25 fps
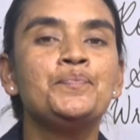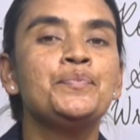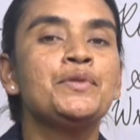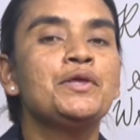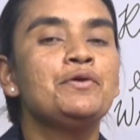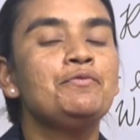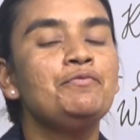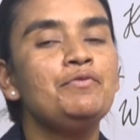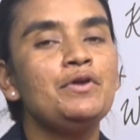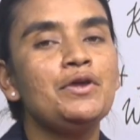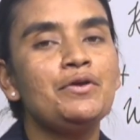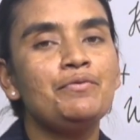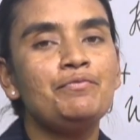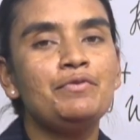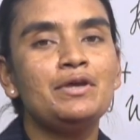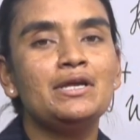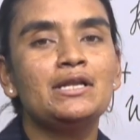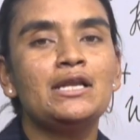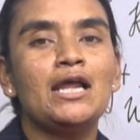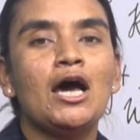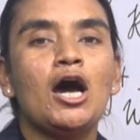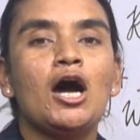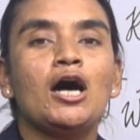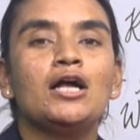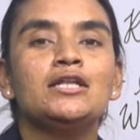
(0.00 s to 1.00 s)
we will
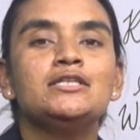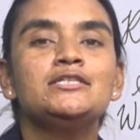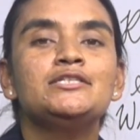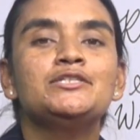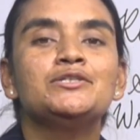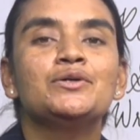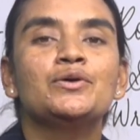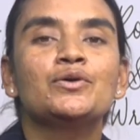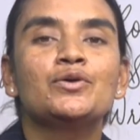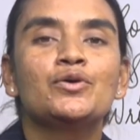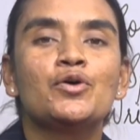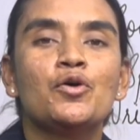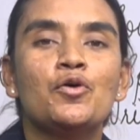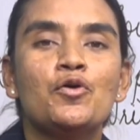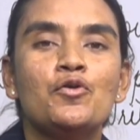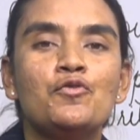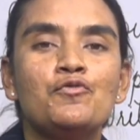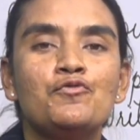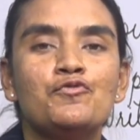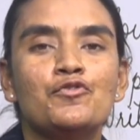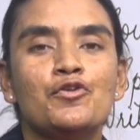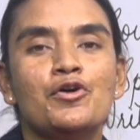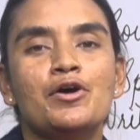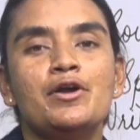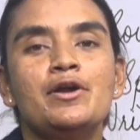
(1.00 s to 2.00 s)
also go
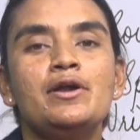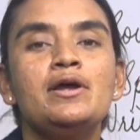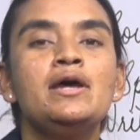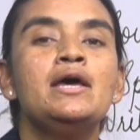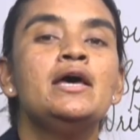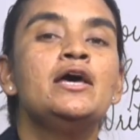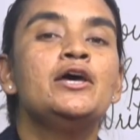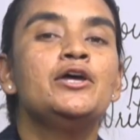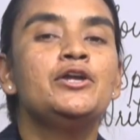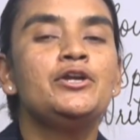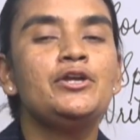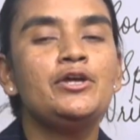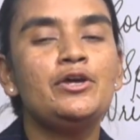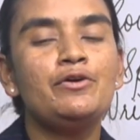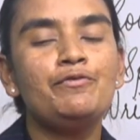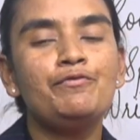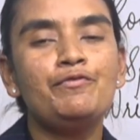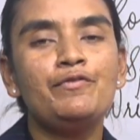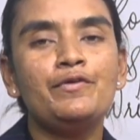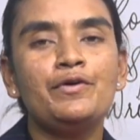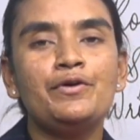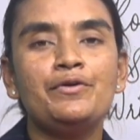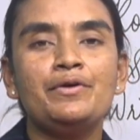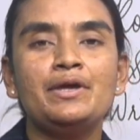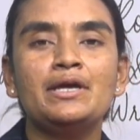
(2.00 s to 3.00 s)
for
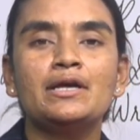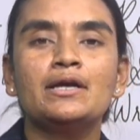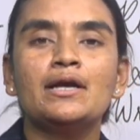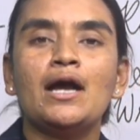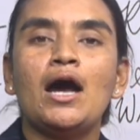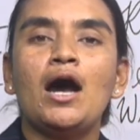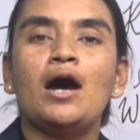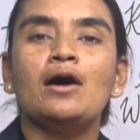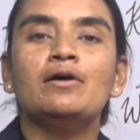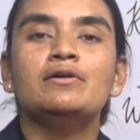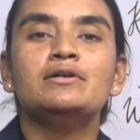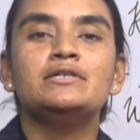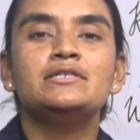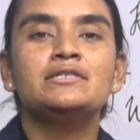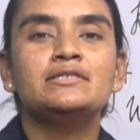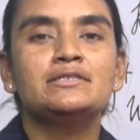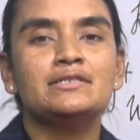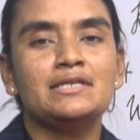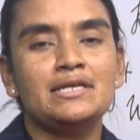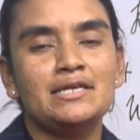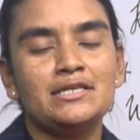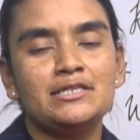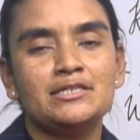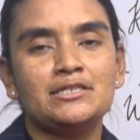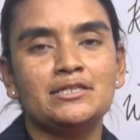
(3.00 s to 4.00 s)
reviewing our
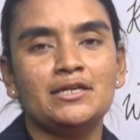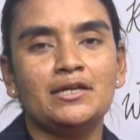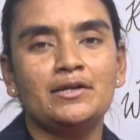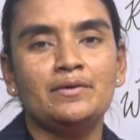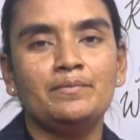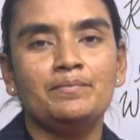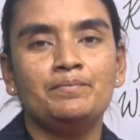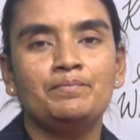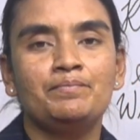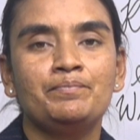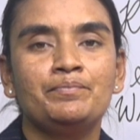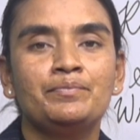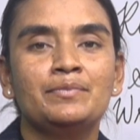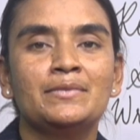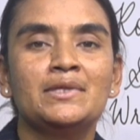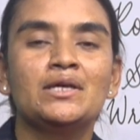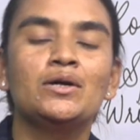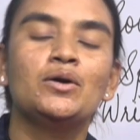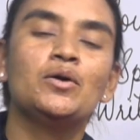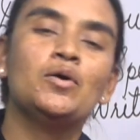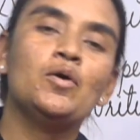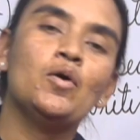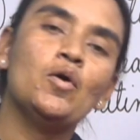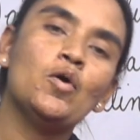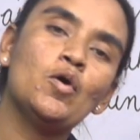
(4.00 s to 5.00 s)
session.
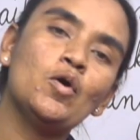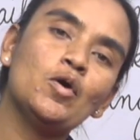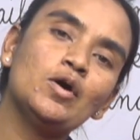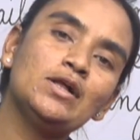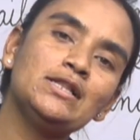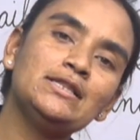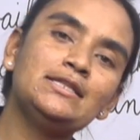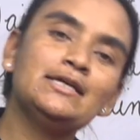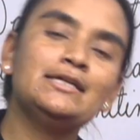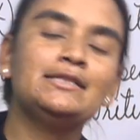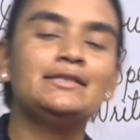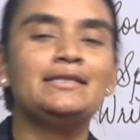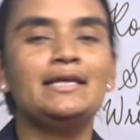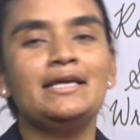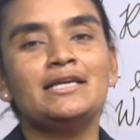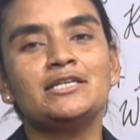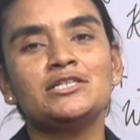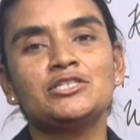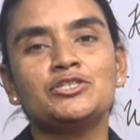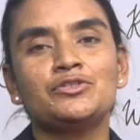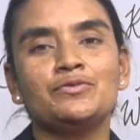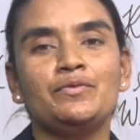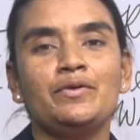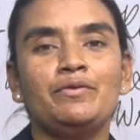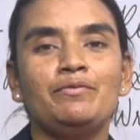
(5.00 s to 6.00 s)
All the
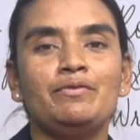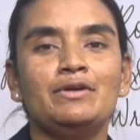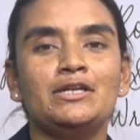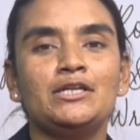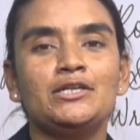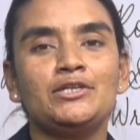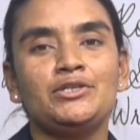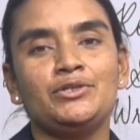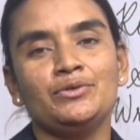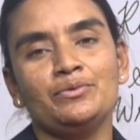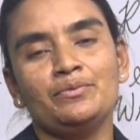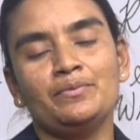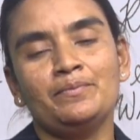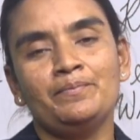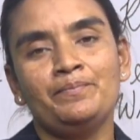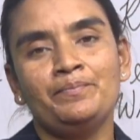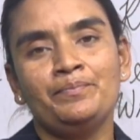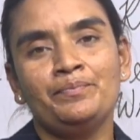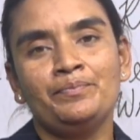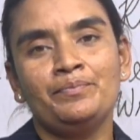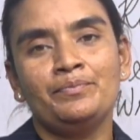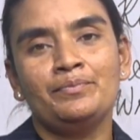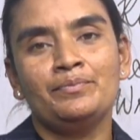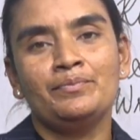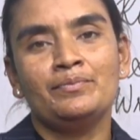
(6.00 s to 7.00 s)
things we will do.
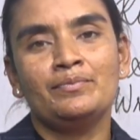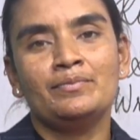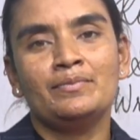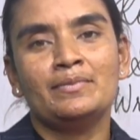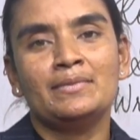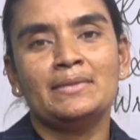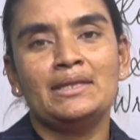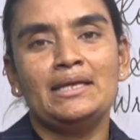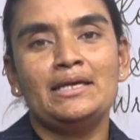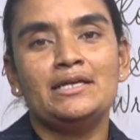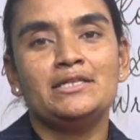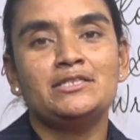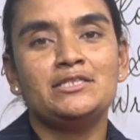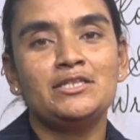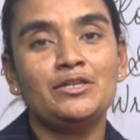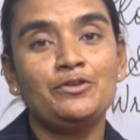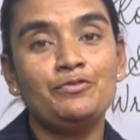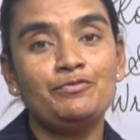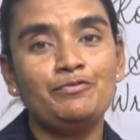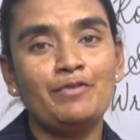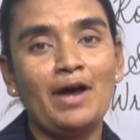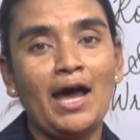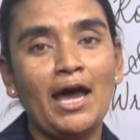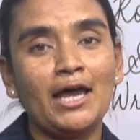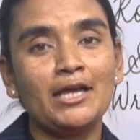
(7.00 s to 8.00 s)
Is it
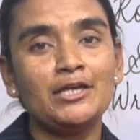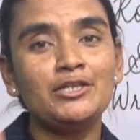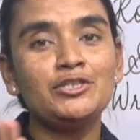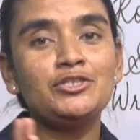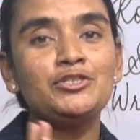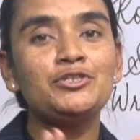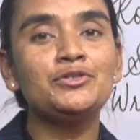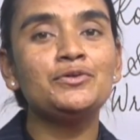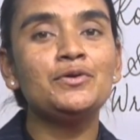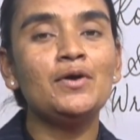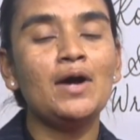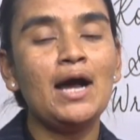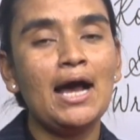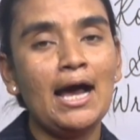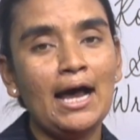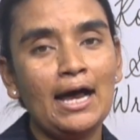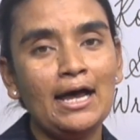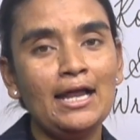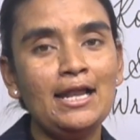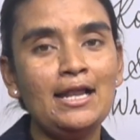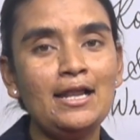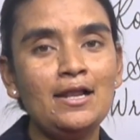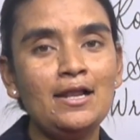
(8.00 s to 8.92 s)
fine to all?